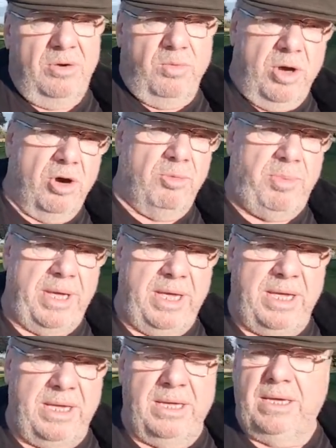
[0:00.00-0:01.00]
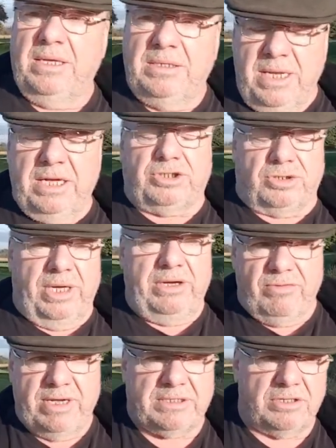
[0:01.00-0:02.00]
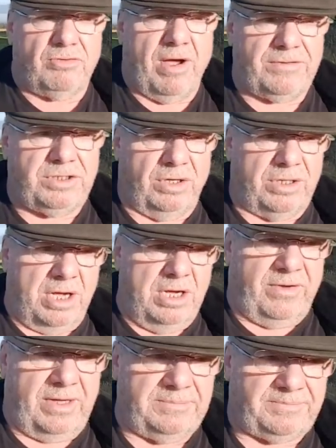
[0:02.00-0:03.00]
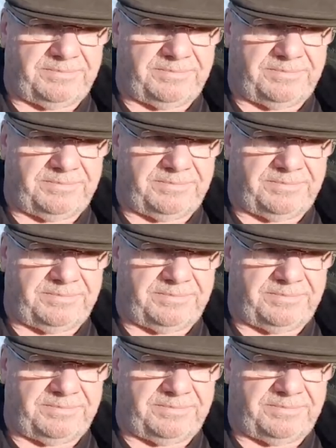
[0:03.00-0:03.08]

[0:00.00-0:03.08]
will be literally ridden roughshod over.